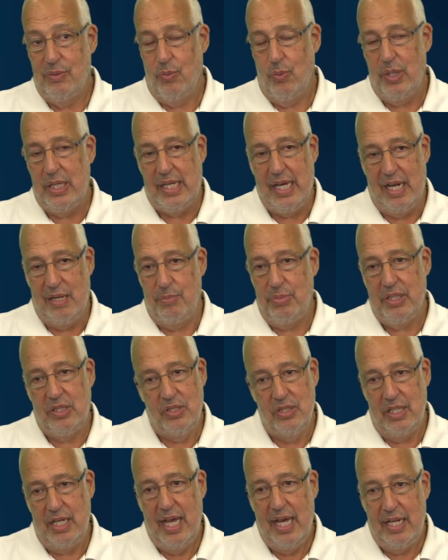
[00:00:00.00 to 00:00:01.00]
we got to be
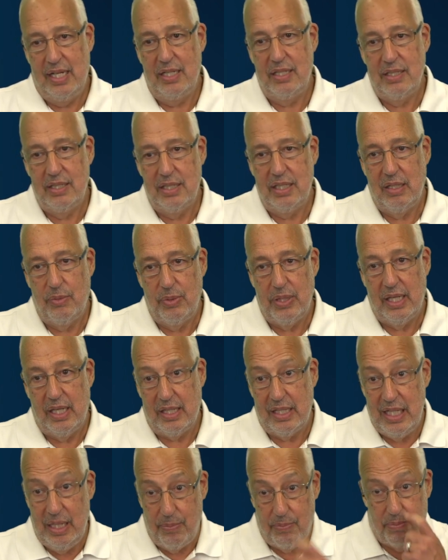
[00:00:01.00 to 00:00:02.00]
good at it, and we got to
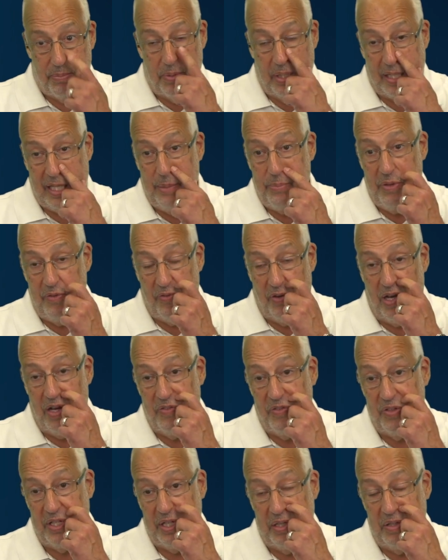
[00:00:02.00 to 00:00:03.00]
keep
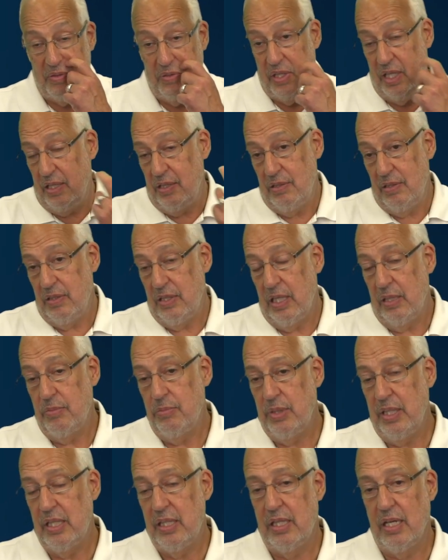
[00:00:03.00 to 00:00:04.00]
evolving and
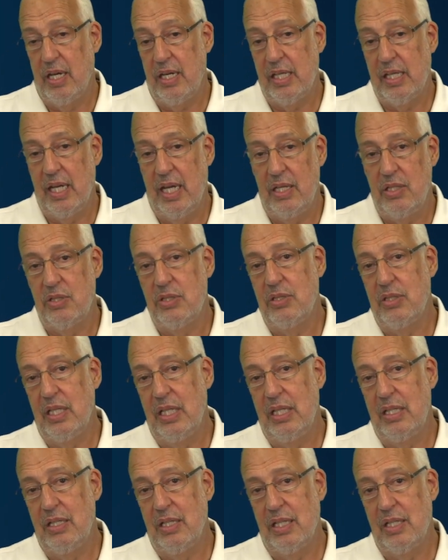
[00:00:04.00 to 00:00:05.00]
being cutting edge.
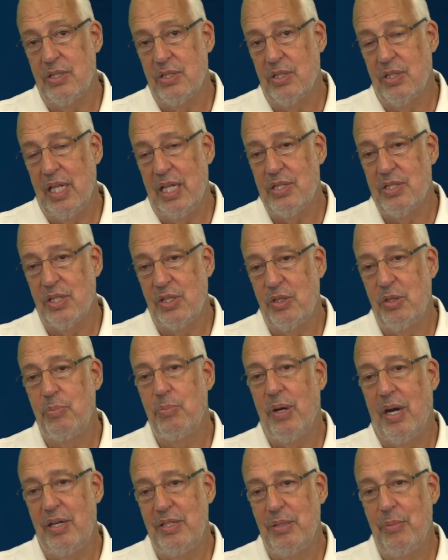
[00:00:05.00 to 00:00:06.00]
And so that's the good
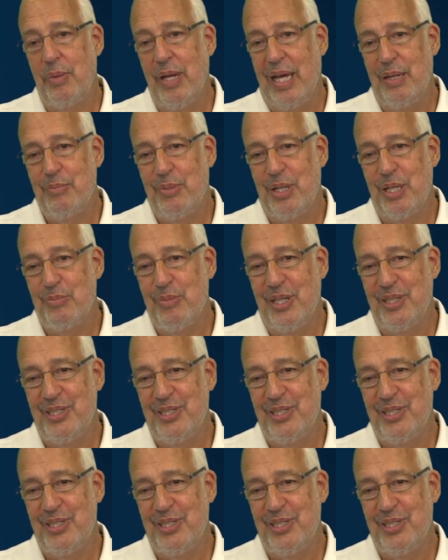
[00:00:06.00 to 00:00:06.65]
part and the bad part of my